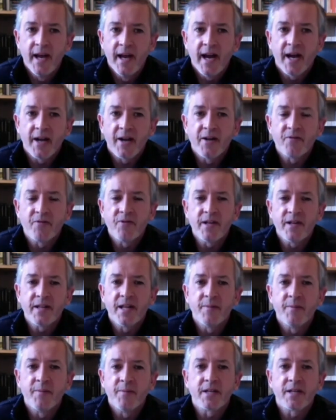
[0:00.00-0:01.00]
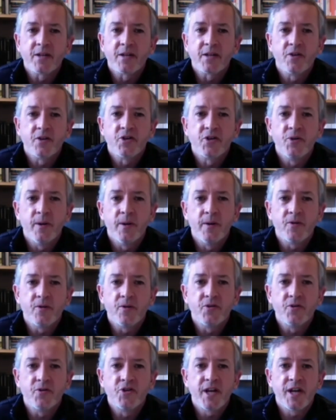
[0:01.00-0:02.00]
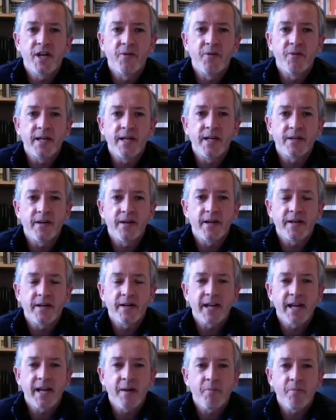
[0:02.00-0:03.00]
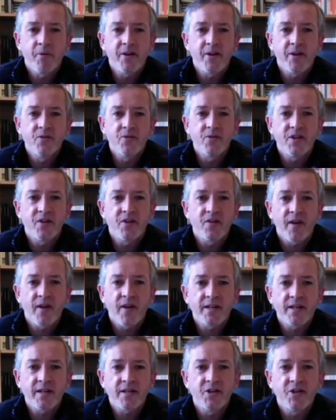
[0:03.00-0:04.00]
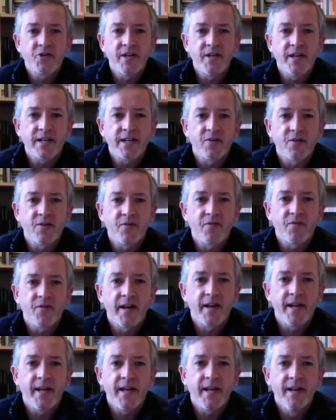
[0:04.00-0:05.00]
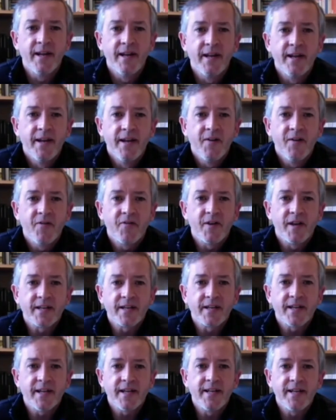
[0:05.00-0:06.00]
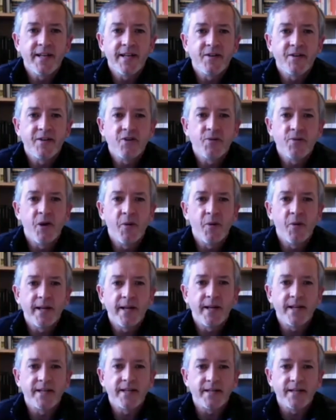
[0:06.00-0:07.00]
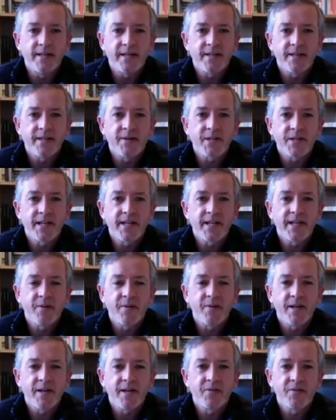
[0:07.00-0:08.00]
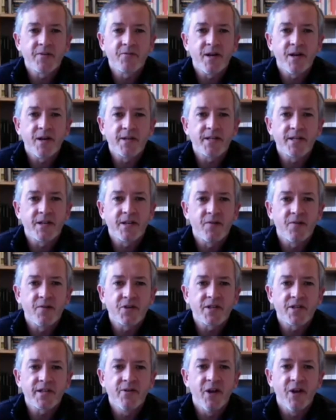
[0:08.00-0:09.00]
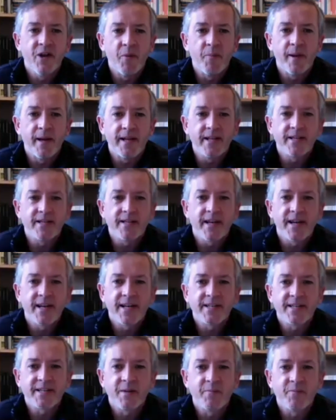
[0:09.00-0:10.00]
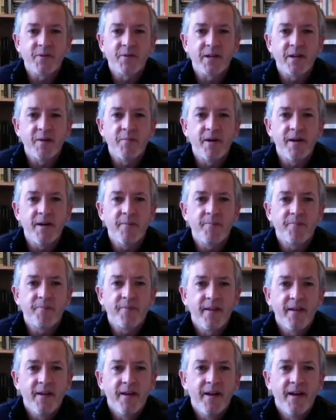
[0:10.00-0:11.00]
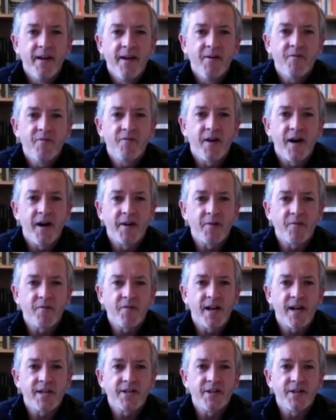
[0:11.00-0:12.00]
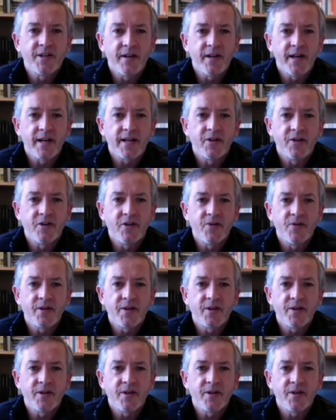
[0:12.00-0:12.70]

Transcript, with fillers: And I'd written them a guitar duo called Generator, and I kept putting all of these fancy tricks and funny things in duo pieces. And I was thinking, well, I need to write myself a solo piece that has something a bit fun and flashy that I can do.